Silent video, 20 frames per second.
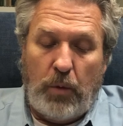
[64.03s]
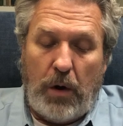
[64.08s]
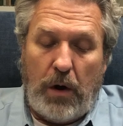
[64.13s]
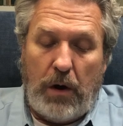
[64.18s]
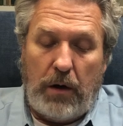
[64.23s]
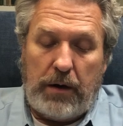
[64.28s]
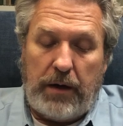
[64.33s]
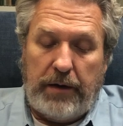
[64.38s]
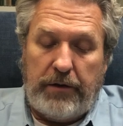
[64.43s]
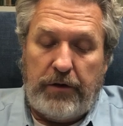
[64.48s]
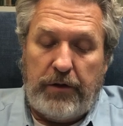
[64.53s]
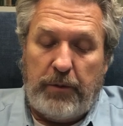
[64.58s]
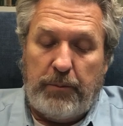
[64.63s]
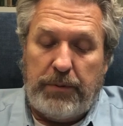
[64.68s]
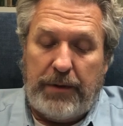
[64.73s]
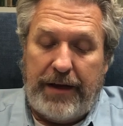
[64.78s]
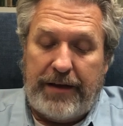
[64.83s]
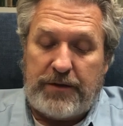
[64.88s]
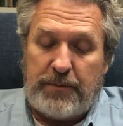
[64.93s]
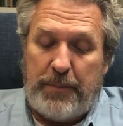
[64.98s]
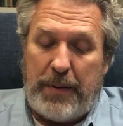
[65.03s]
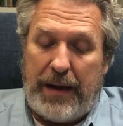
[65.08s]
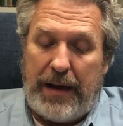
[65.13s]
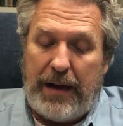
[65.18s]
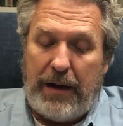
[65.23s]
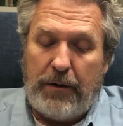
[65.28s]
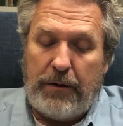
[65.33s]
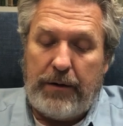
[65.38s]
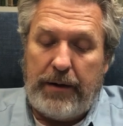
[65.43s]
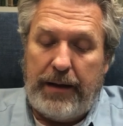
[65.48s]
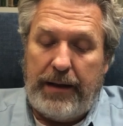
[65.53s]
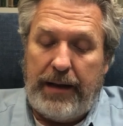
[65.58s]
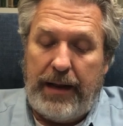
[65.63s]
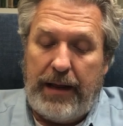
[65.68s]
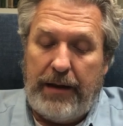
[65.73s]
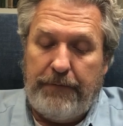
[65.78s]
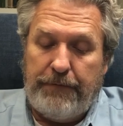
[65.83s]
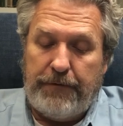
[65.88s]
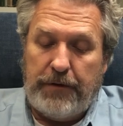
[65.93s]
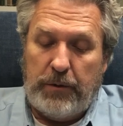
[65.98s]
walk under the blessed power and
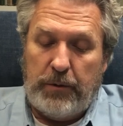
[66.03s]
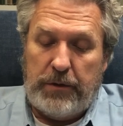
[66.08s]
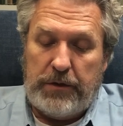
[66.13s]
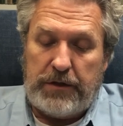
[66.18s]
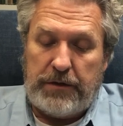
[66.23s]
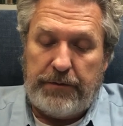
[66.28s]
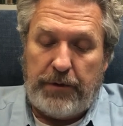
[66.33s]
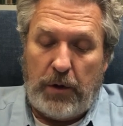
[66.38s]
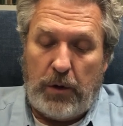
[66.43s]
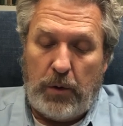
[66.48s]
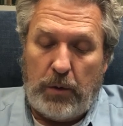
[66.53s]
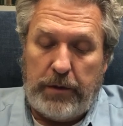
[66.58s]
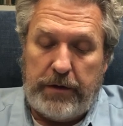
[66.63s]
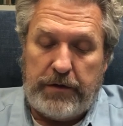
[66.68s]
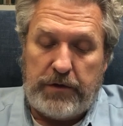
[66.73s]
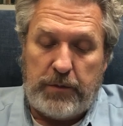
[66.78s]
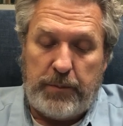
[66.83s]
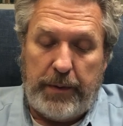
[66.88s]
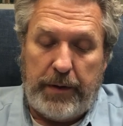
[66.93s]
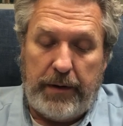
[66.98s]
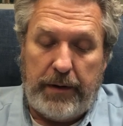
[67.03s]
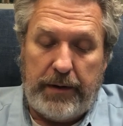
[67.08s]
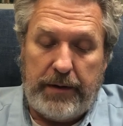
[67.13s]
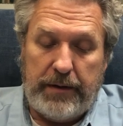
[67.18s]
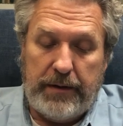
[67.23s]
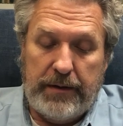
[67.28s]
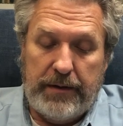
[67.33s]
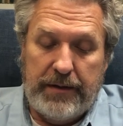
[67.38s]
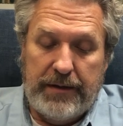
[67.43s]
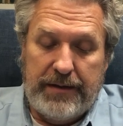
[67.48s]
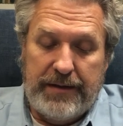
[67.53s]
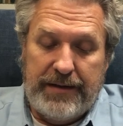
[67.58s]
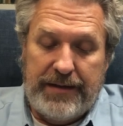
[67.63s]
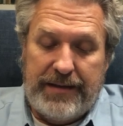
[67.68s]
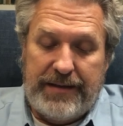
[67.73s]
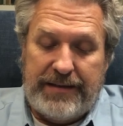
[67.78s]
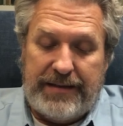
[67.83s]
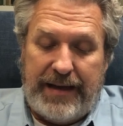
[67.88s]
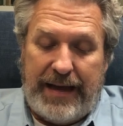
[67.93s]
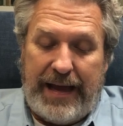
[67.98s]
influence of the Holy Spirit,
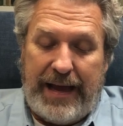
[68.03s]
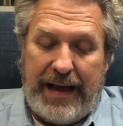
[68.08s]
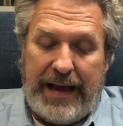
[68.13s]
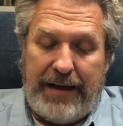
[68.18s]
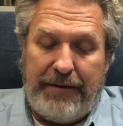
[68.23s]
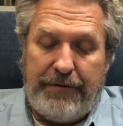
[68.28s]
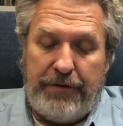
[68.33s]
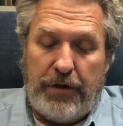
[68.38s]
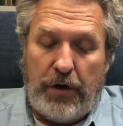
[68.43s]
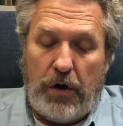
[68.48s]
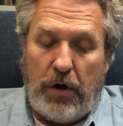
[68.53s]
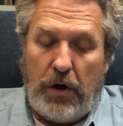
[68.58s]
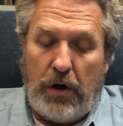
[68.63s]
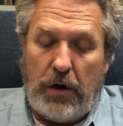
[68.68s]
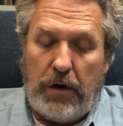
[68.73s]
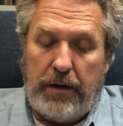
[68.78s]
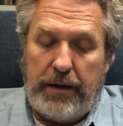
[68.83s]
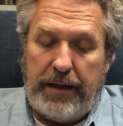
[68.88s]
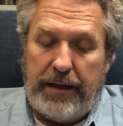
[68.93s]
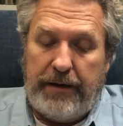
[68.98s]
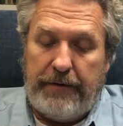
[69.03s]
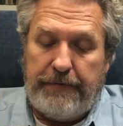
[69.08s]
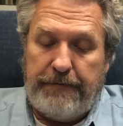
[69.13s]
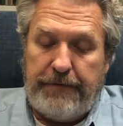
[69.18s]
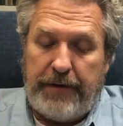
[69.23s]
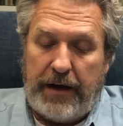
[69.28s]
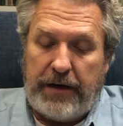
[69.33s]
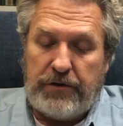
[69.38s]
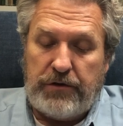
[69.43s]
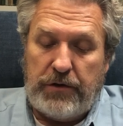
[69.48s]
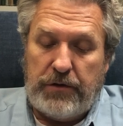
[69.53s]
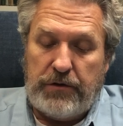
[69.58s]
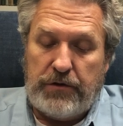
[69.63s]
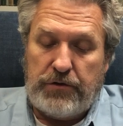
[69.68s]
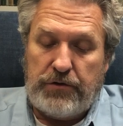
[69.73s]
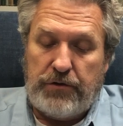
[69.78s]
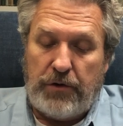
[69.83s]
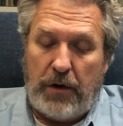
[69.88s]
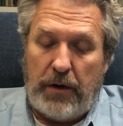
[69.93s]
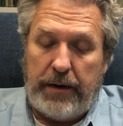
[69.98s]
to have the heart and affections
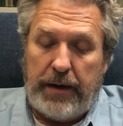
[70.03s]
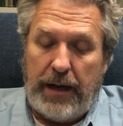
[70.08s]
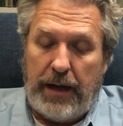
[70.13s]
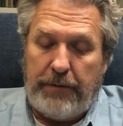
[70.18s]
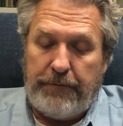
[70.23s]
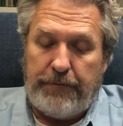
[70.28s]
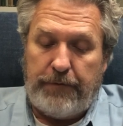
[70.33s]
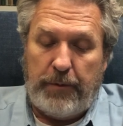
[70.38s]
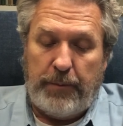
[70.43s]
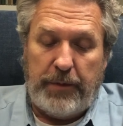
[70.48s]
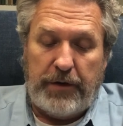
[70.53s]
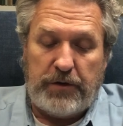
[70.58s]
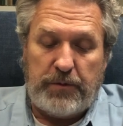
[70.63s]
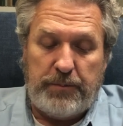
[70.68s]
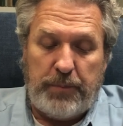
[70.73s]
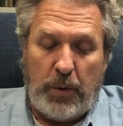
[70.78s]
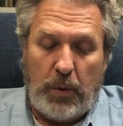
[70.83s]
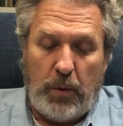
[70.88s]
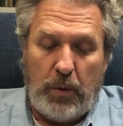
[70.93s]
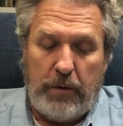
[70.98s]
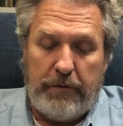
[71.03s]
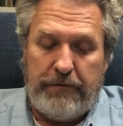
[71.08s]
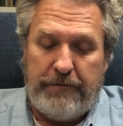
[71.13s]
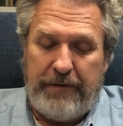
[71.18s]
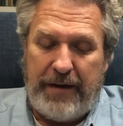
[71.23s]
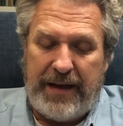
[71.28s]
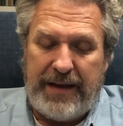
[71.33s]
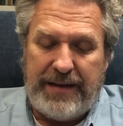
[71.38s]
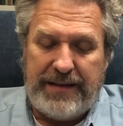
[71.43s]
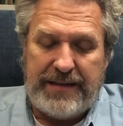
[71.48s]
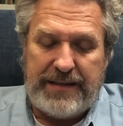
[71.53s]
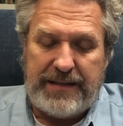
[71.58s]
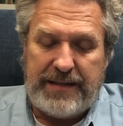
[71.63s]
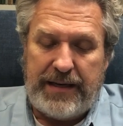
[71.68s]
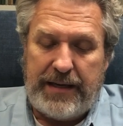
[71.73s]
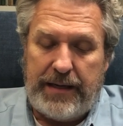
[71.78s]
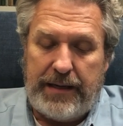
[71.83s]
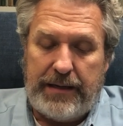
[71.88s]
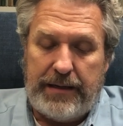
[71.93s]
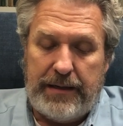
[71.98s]
drawn up from this poor, vain
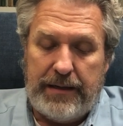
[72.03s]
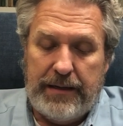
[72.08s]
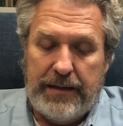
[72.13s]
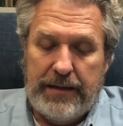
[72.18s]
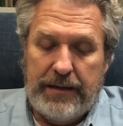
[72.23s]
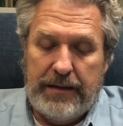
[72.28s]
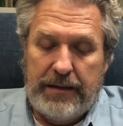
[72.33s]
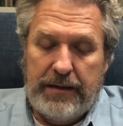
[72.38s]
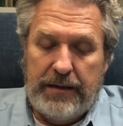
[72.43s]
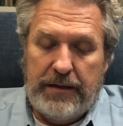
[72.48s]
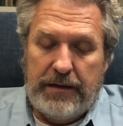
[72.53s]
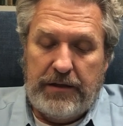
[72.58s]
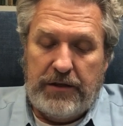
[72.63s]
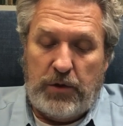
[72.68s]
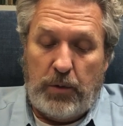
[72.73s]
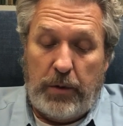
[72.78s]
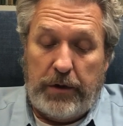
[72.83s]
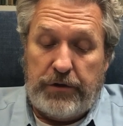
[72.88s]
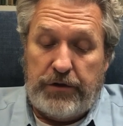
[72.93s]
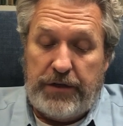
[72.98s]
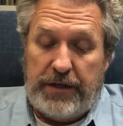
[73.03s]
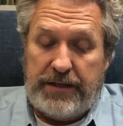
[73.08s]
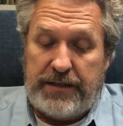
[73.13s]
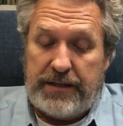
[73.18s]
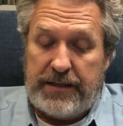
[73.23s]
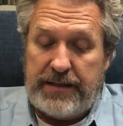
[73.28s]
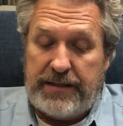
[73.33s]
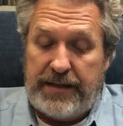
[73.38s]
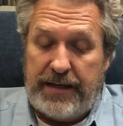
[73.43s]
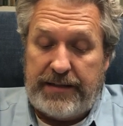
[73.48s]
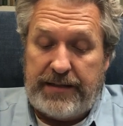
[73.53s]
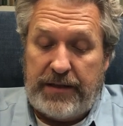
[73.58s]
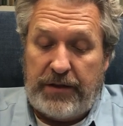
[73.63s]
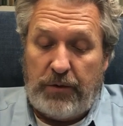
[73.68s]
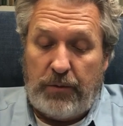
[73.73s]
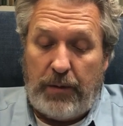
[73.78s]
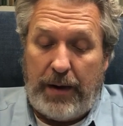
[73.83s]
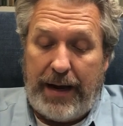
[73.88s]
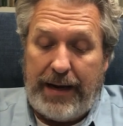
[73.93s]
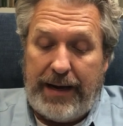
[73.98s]
scene to where Jesus sits at the
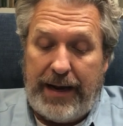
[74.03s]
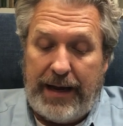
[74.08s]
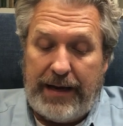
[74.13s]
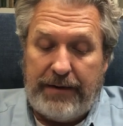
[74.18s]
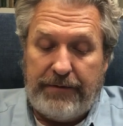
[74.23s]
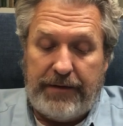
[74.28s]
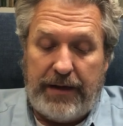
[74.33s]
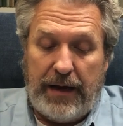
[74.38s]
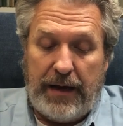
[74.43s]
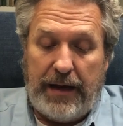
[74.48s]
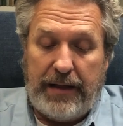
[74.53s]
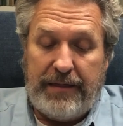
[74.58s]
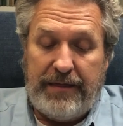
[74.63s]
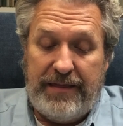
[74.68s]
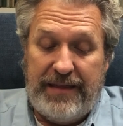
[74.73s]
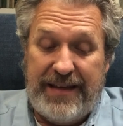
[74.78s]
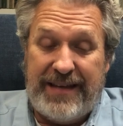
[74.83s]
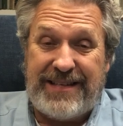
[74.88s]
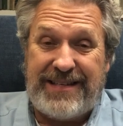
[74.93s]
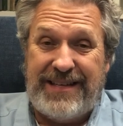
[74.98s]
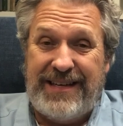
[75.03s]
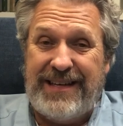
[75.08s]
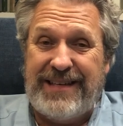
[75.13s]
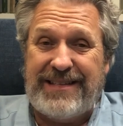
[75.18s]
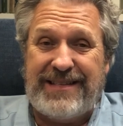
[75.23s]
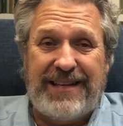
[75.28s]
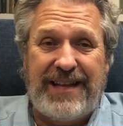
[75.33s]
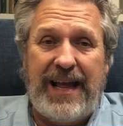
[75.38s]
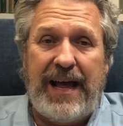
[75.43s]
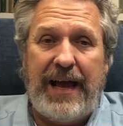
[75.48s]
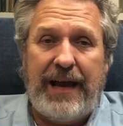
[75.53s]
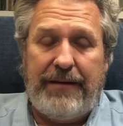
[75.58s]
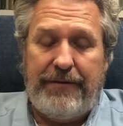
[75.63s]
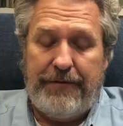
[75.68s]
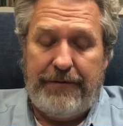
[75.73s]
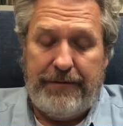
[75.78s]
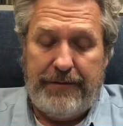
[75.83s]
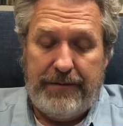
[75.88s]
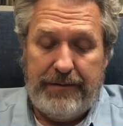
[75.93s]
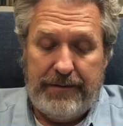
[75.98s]
right hand of God, this is
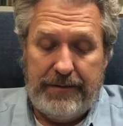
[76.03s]
life.